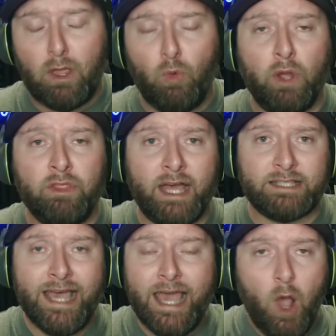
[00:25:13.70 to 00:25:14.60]
whether
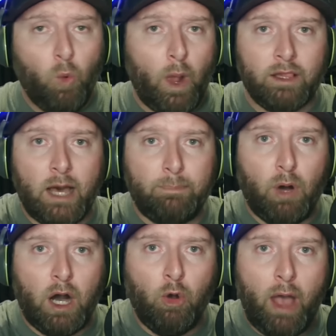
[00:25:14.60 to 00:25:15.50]
that's Weylin
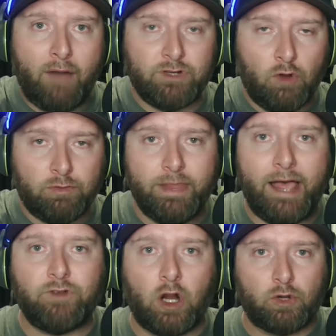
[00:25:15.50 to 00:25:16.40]
Lapuaho having to go from
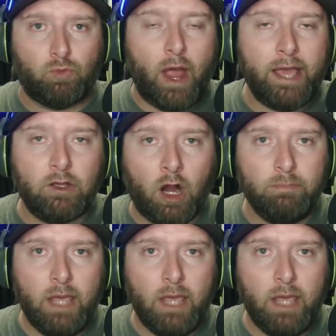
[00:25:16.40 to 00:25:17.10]
left guard to right guard,